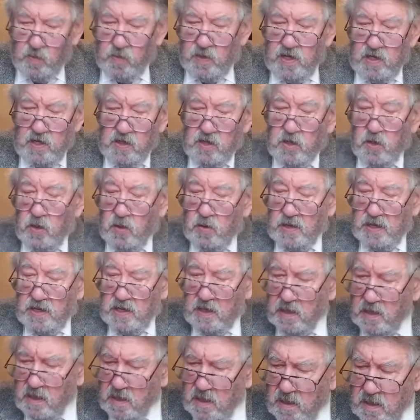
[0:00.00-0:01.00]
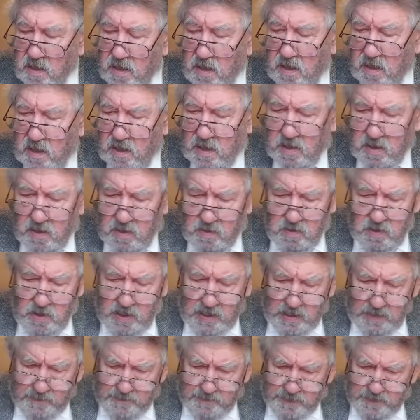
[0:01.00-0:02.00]
"We are going
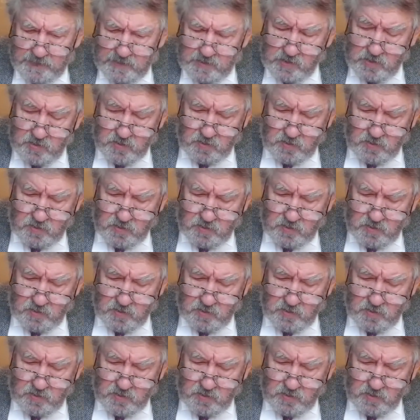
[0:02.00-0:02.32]
up